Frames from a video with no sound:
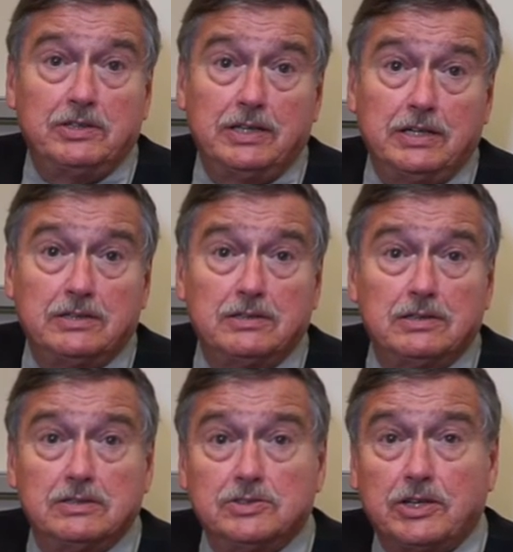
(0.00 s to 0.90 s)
to that
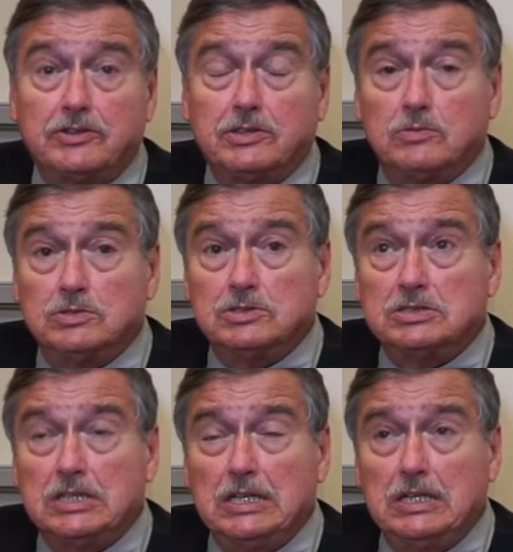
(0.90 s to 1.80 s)
since it
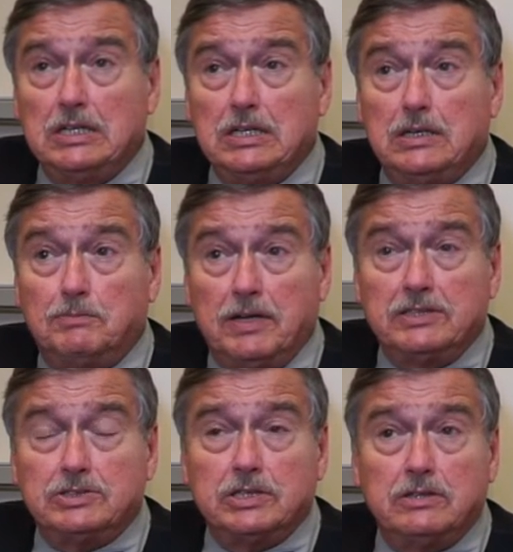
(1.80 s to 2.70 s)
was
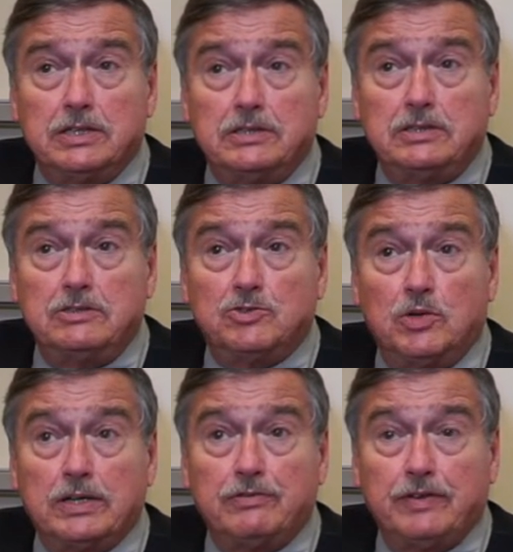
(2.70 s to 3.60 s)
placed there in
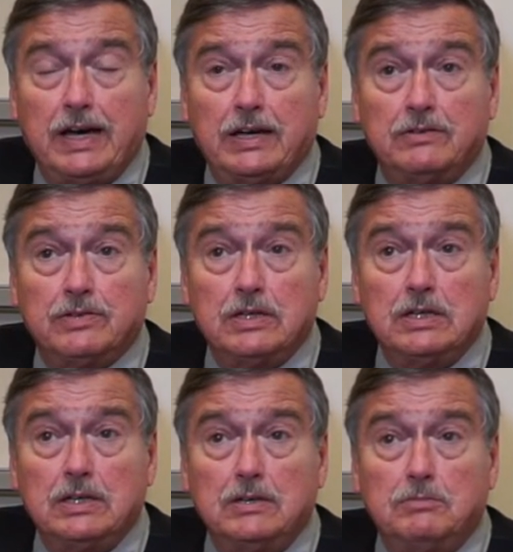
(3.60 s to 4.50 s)
1925.
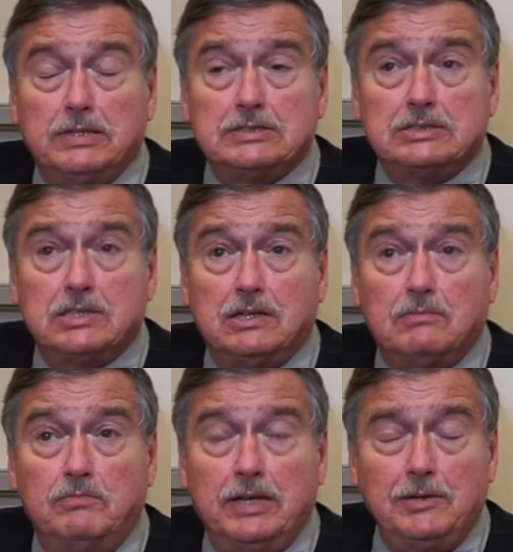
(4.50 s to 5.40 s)
But
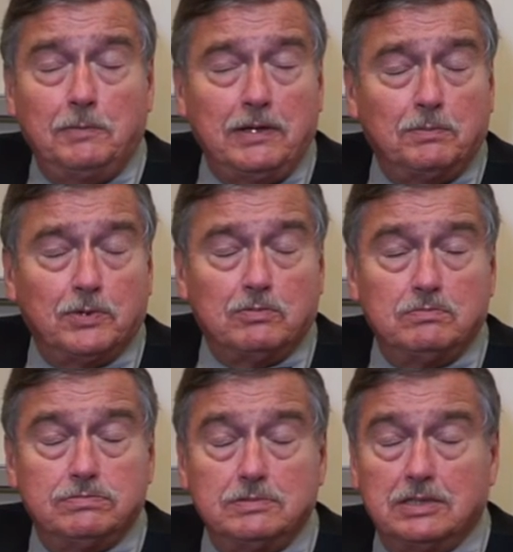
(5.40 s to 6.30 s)
many people
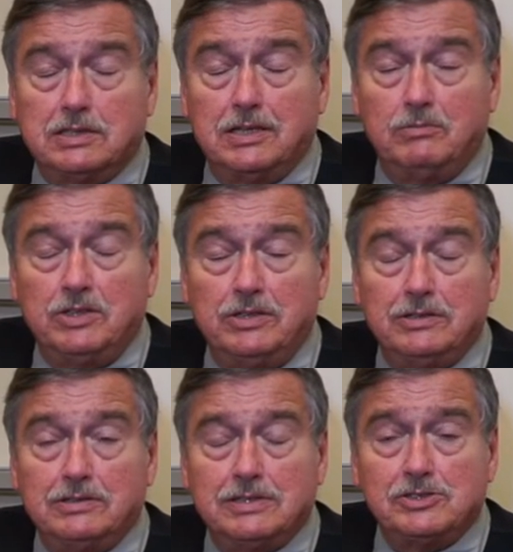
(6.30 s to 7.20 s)
come
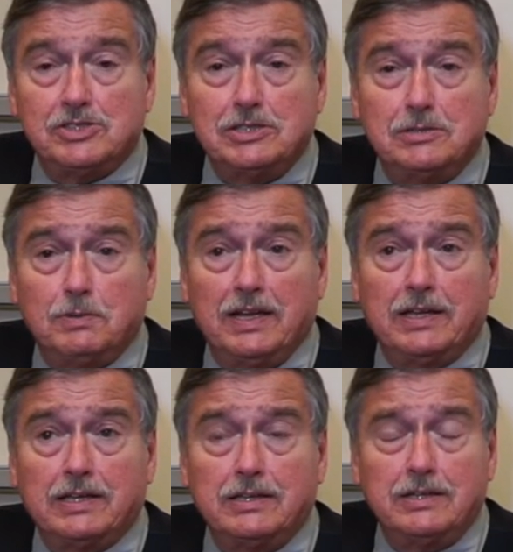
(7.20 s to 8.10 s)
here and they see the
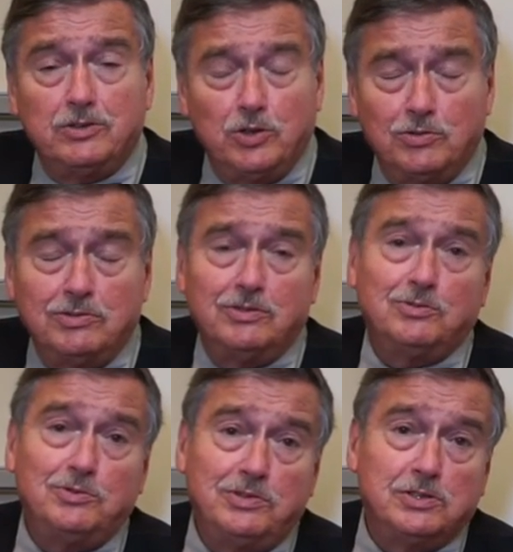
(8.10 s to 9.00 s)
plaque and they don't
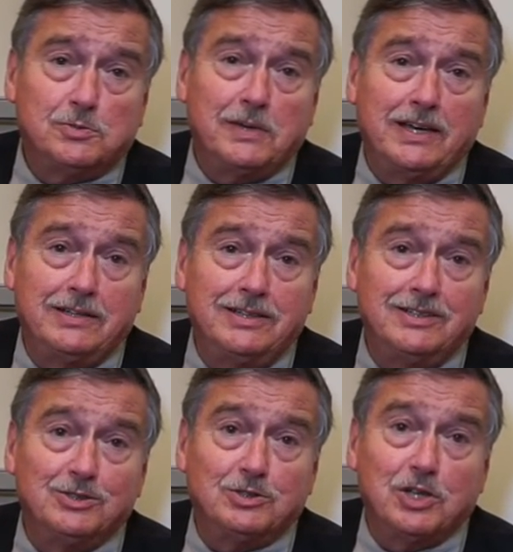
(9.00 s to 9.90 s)
know who this man is